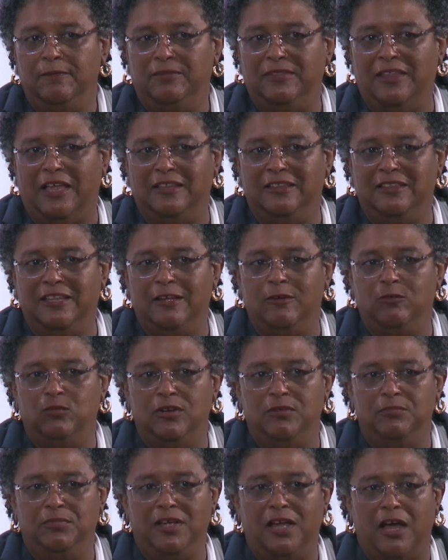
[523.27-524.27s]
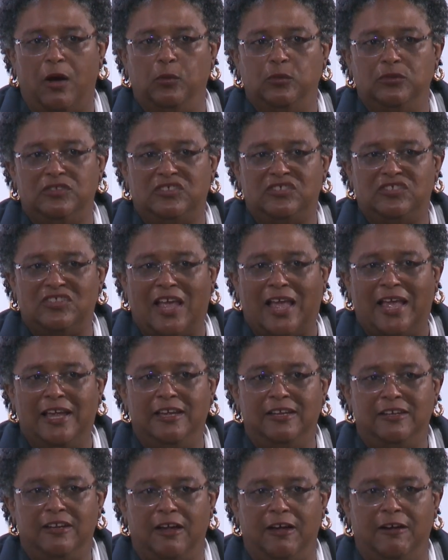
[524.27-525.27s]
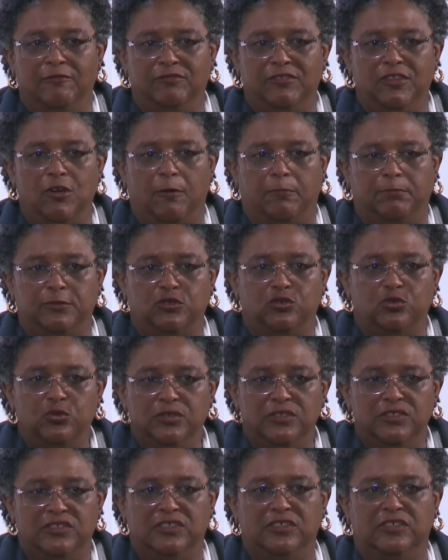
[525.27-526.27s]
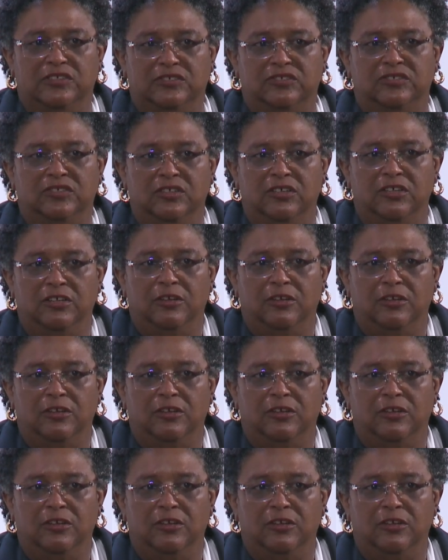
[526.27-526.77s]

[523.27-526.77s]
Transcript: that they will be outside of the opportunities